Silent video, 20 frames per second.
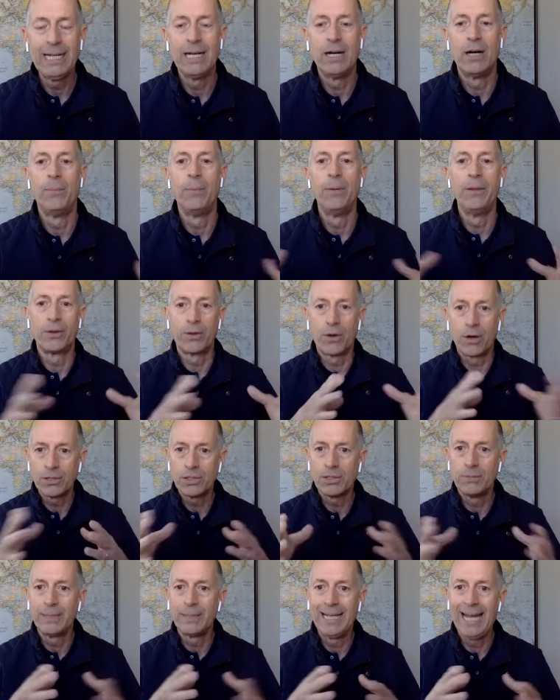help and there are
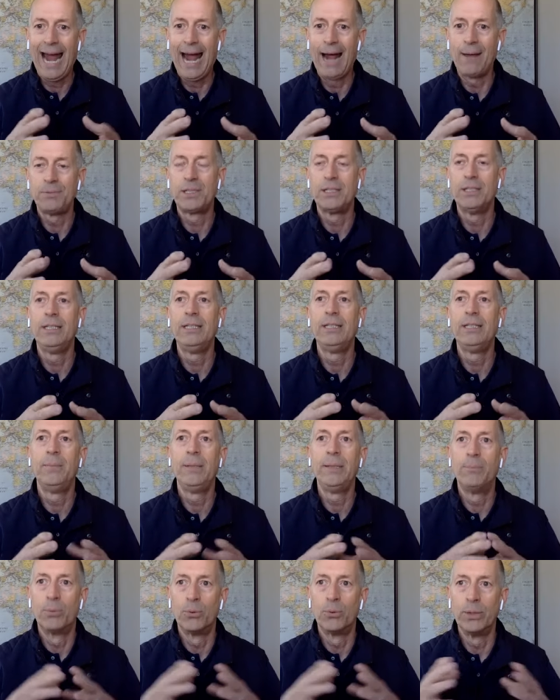some gaps that need to
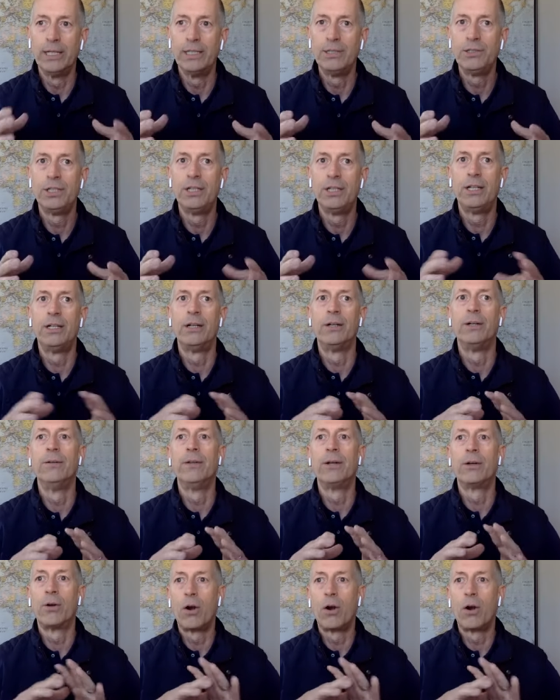be bridged and there, there